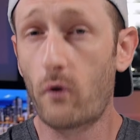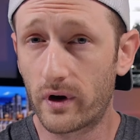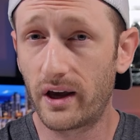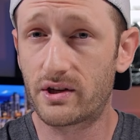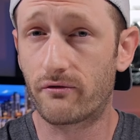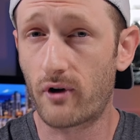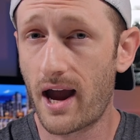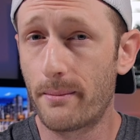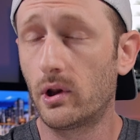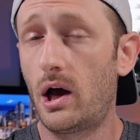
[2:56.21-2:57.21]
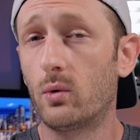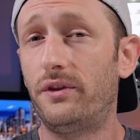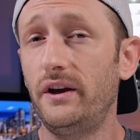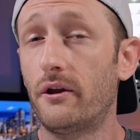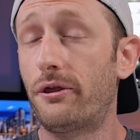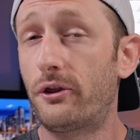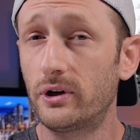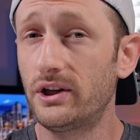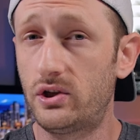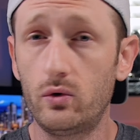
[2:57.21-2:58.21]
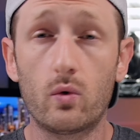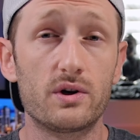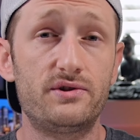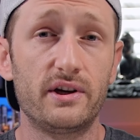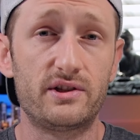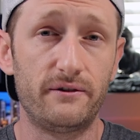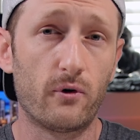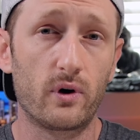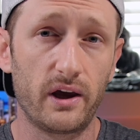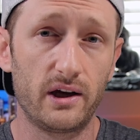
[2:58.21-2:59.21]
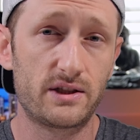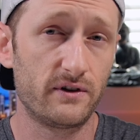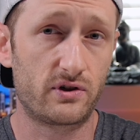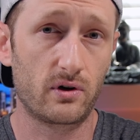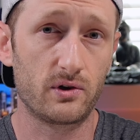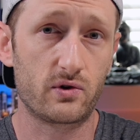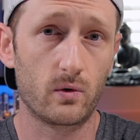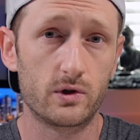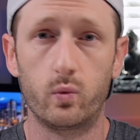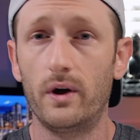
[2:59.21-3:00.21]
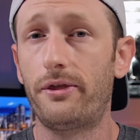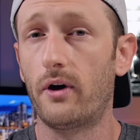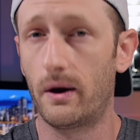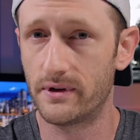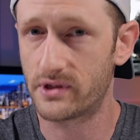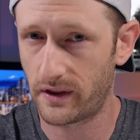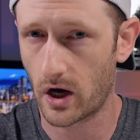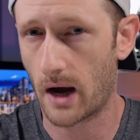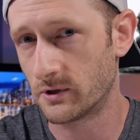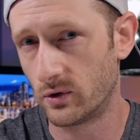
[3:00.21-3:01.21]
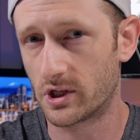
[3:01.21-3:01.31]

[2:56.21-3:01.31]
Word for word: 4 gigs of RAM along with either 32 or 64 gigs of internal storage with obviously the option to